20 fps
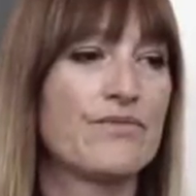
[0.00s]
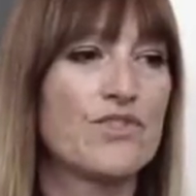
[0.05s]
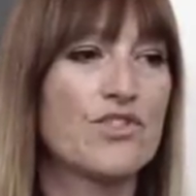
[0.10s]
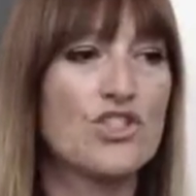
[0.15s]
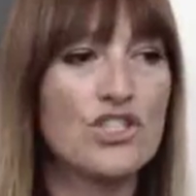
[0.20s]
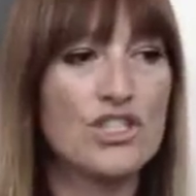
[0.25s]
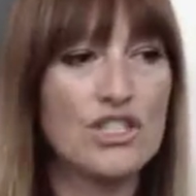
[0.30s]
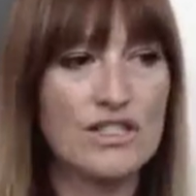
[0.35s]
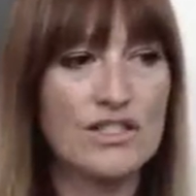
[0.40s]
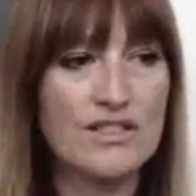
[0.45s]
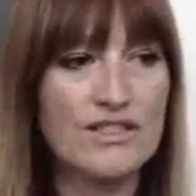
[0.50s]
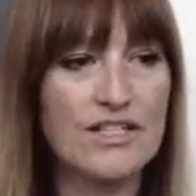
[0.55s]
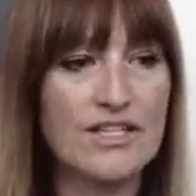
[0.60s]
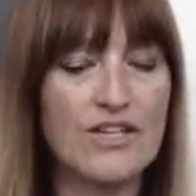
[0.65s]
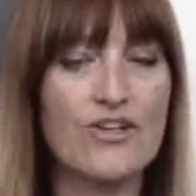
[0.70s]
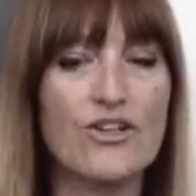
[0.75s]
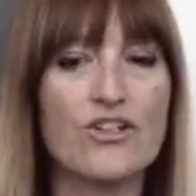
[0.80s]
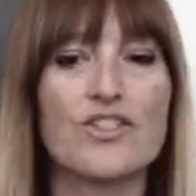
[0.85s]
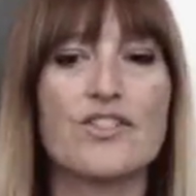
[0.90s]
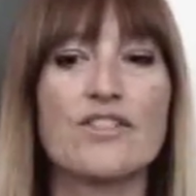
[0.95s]
she
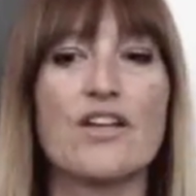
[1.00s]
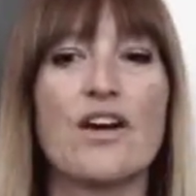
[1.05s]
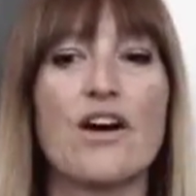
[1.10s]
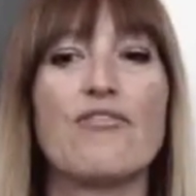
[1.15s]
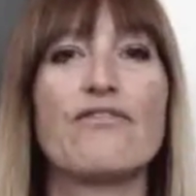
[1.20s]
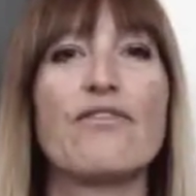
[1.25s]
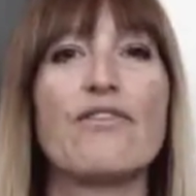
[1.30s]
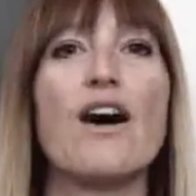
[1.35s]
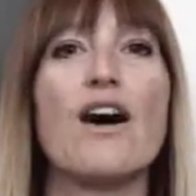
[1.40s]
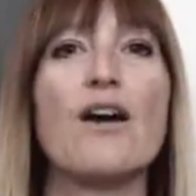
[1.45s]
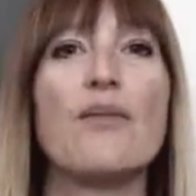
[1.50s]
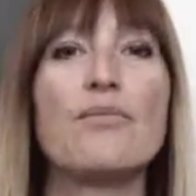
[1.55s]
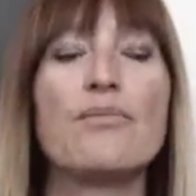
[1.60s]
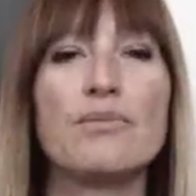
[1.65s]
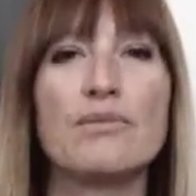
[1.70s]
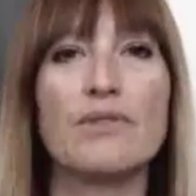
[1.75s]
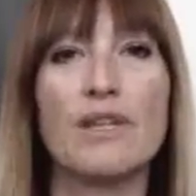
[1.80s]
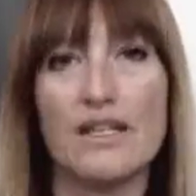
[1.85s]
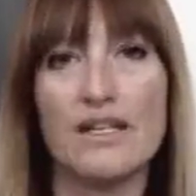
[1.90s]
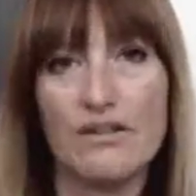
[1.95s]
did herself up,
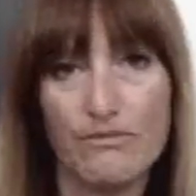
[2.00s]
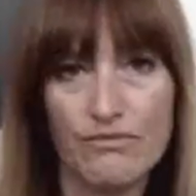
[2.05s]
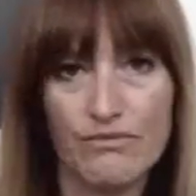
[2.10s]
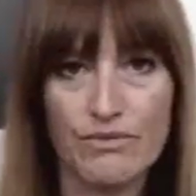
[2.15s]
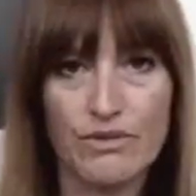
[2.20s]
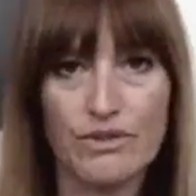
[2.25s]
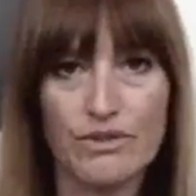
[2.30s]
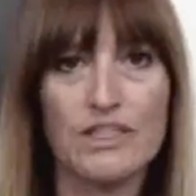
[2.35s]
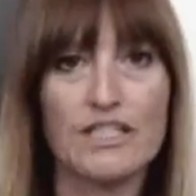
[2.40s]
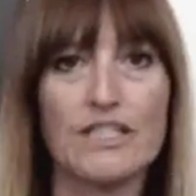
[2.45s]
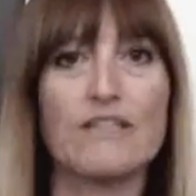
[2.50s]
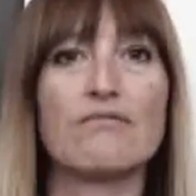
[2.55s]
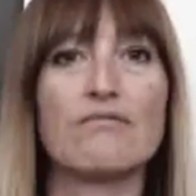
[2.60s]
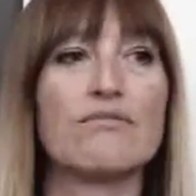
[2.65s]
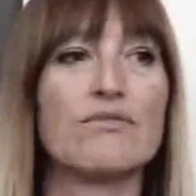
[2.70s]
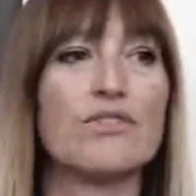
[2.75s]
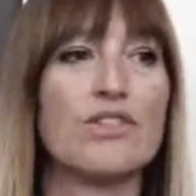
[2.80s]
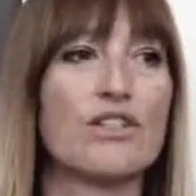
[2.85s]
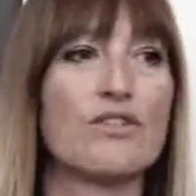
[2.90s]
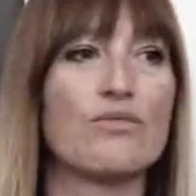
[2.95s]
like, really
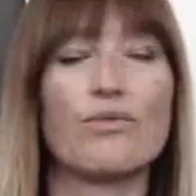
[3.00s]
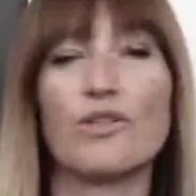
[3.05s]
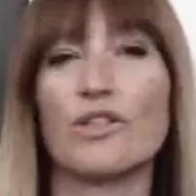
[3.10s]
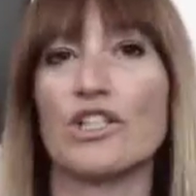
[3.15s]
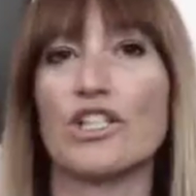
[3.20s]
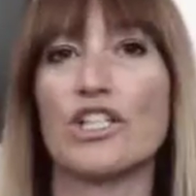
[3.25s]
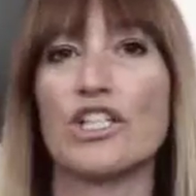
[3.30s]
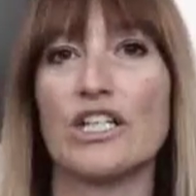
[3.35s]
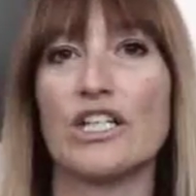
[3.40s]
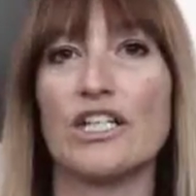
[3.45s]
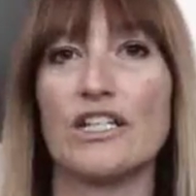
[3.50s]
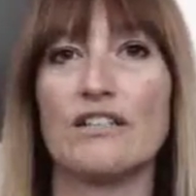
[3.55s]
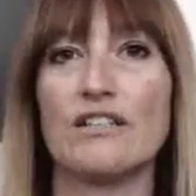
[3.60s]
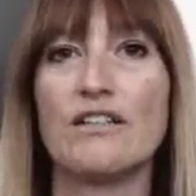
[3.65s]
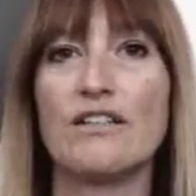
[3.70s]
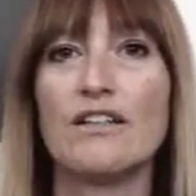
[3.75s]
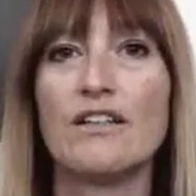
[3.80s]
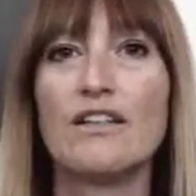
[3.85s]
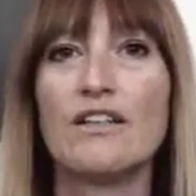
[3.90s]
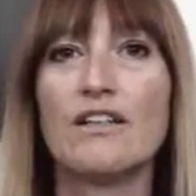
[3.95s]
looked really
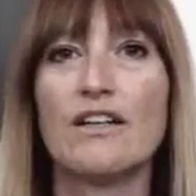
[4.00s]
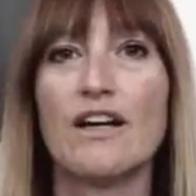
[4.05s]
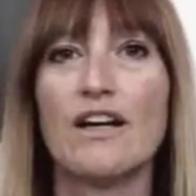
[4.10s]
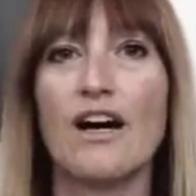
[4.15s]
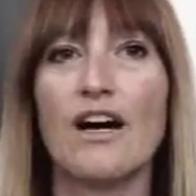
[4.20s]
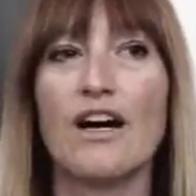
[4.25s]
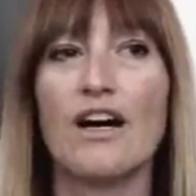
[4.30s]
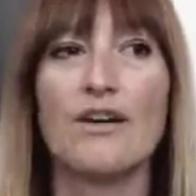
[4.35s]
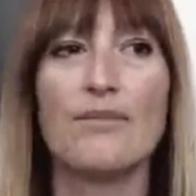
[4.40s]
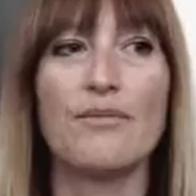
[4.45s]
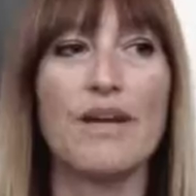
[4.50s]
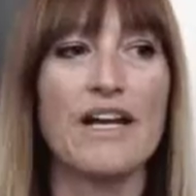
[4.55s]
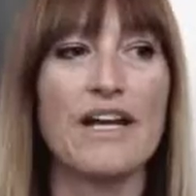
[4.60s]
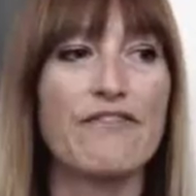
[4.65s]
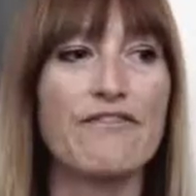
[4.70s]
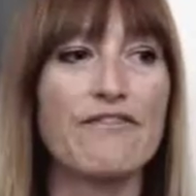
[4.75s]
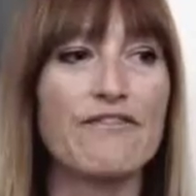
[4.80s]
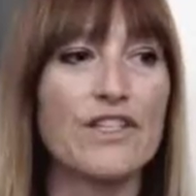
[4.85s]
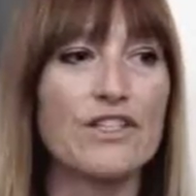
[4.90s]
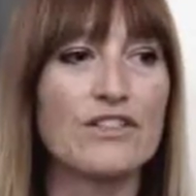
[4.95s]
good. And
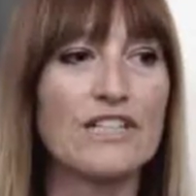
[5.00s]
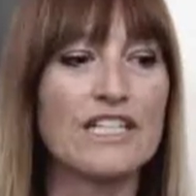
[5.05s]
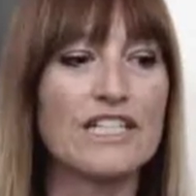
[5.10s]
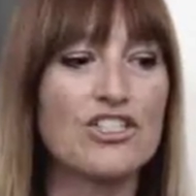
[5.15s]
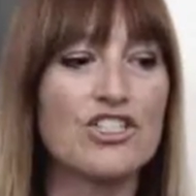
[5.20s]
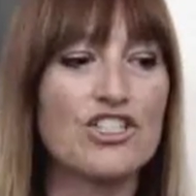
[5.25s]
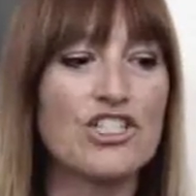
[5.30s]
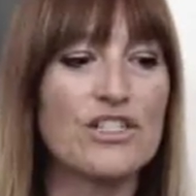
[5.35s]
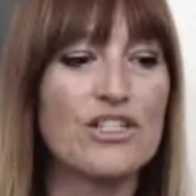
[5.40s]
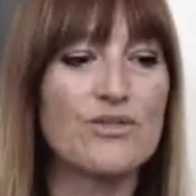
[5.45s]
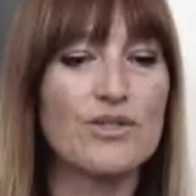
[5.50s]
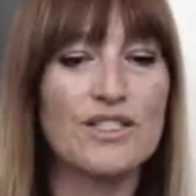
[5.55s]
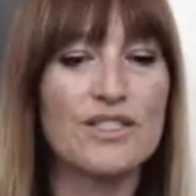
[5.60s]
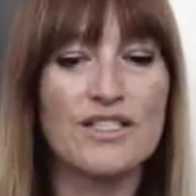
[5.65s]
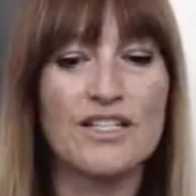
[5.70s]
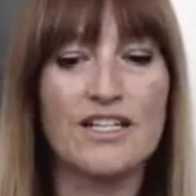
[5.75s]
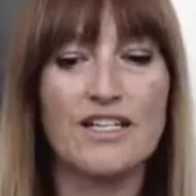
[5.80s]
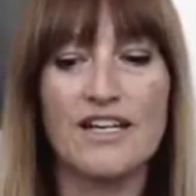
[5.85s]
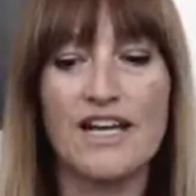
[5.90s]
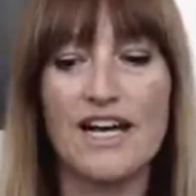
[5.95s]
I feel like she
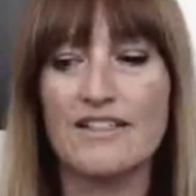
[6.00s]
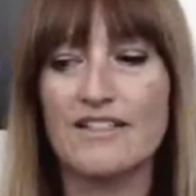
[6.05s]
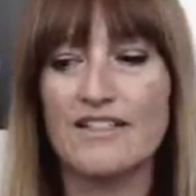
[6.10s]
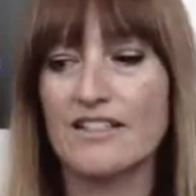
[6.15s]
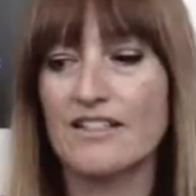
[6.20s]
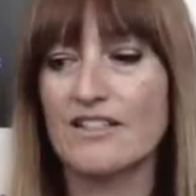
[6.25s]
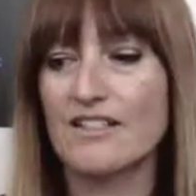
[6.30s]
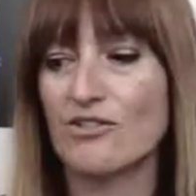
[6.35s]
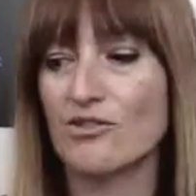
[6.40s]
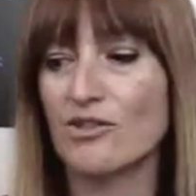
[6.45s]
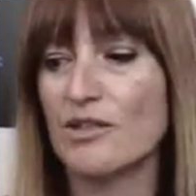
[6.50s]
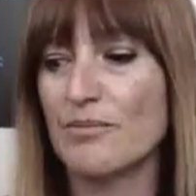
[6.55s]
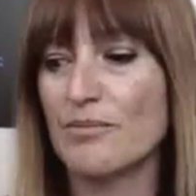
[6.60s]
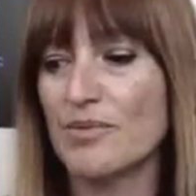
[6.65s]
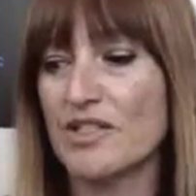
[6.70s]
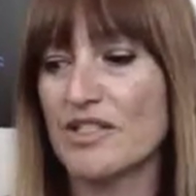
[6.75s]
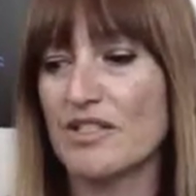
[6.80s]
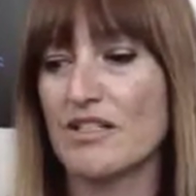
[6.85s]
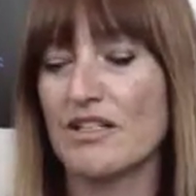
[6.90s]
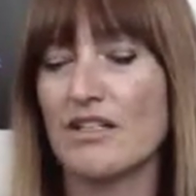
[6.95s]
was connected to
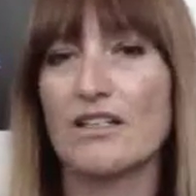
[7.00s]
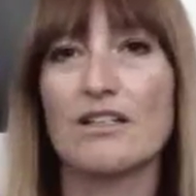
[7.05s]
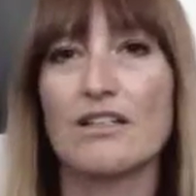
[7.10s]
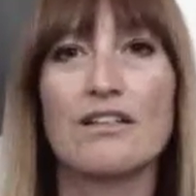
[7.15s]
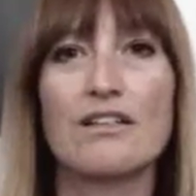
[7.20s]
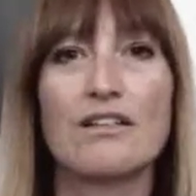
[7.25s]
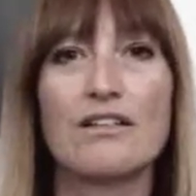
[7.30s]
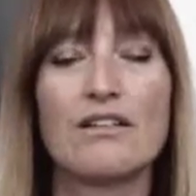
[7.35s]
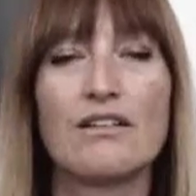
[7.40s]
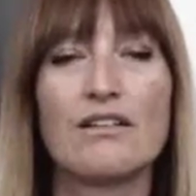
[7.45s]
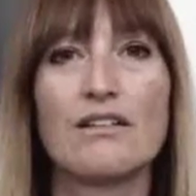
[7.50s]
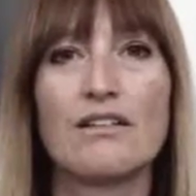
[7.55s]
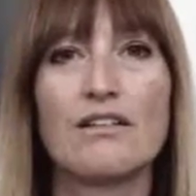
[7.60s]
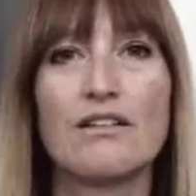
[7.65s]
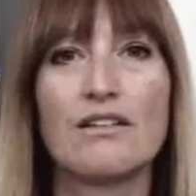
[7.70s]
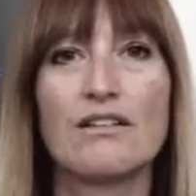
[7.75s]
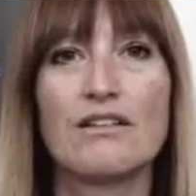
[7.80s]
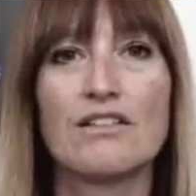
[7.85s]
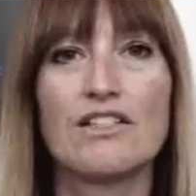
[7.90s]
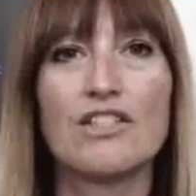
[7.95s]
lipstick.
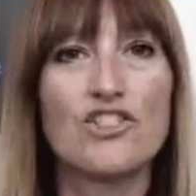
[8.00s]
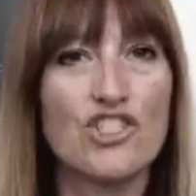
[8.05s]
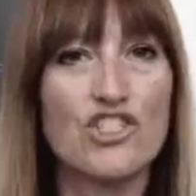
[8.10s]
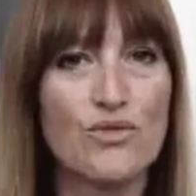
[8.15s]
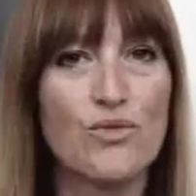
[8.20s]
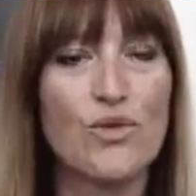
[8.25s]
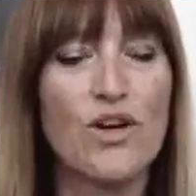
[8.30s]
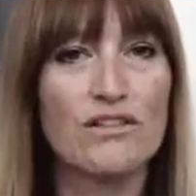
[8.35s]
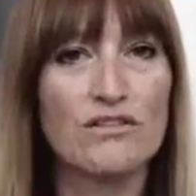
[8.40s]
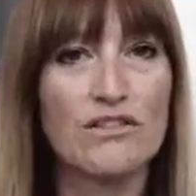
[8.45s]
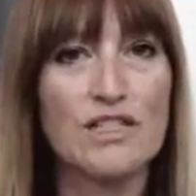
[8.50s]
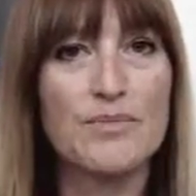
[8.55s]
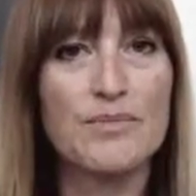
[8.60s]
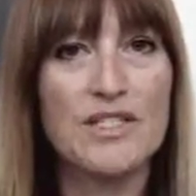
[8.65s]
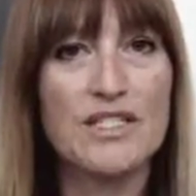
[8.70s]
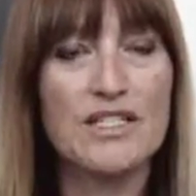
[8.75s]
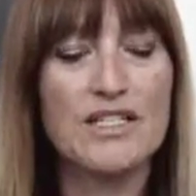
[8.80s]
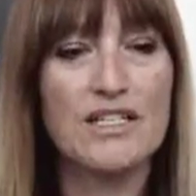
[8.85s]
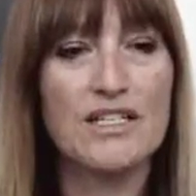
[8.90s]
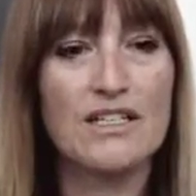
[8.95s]
Did she wear
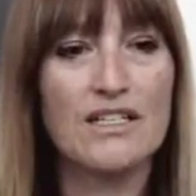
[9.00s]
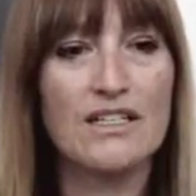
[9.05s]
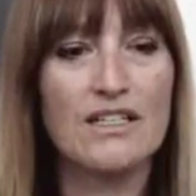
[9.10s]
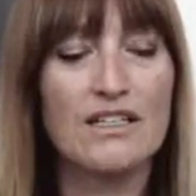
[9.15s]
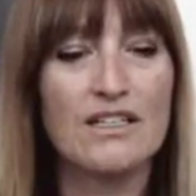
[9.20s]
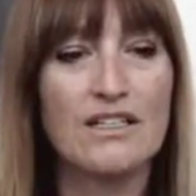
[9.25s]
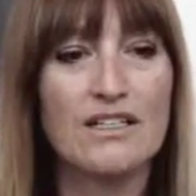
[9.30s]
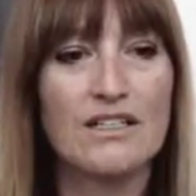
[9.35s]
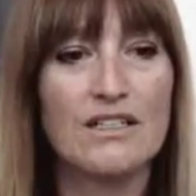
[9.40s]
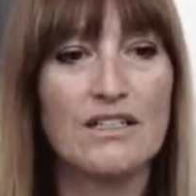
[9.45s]
lipstick?